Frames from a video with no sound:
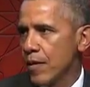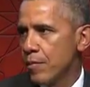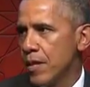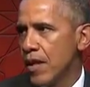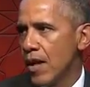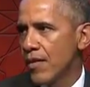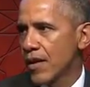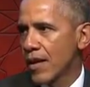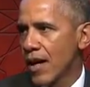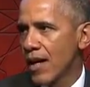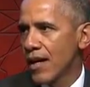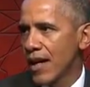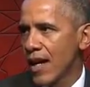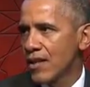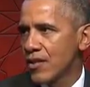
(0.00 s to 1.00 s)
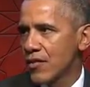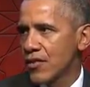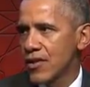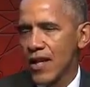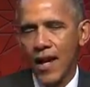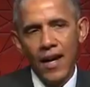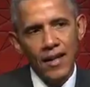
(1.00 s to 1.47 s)
be on the cutting edge of
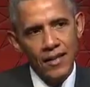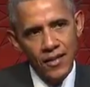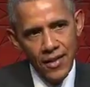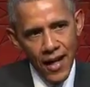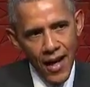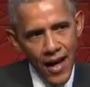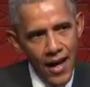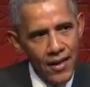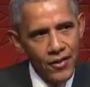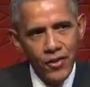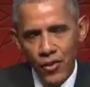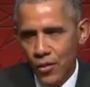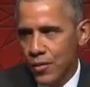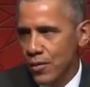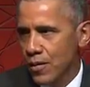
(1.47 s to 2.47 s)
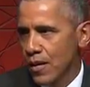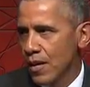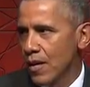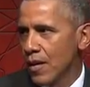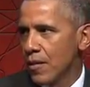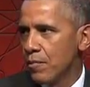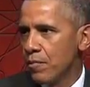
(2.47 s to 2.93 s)
science and to
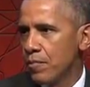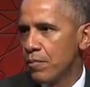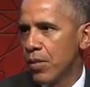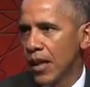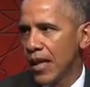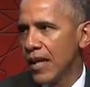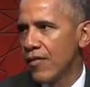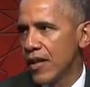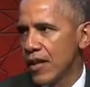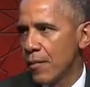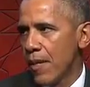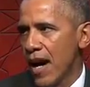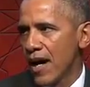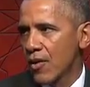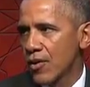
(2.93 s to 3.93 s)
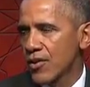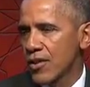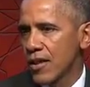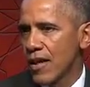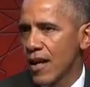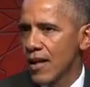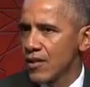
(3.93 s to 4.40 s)
believe in
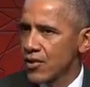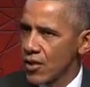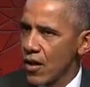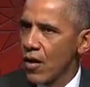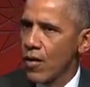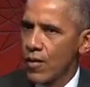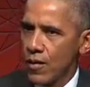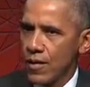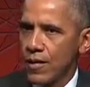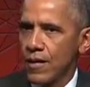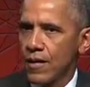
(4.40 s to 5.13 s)
democracy. And so